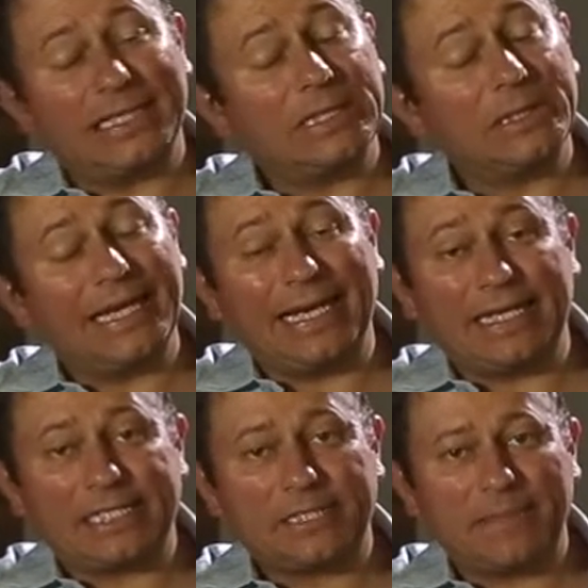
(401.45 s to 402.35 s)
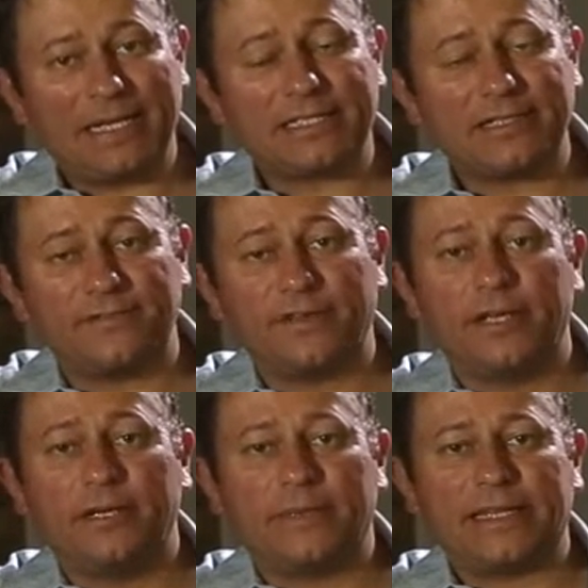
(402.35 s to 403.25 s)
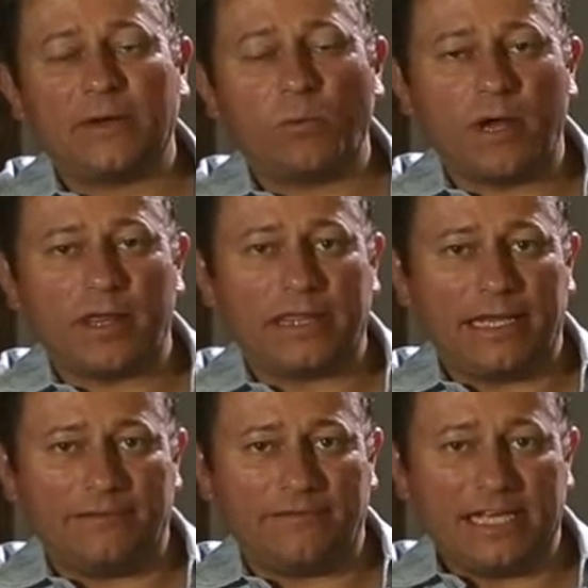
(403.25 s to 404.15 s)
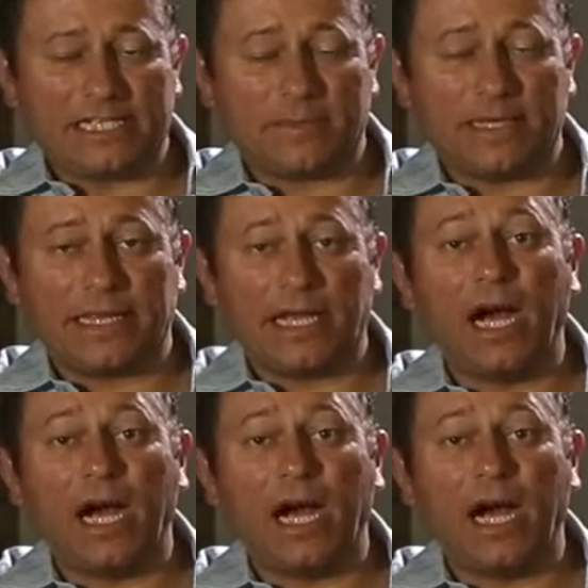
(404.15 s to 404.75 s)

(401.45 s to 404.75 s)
They're not inexpensive, but they're worth the investment. The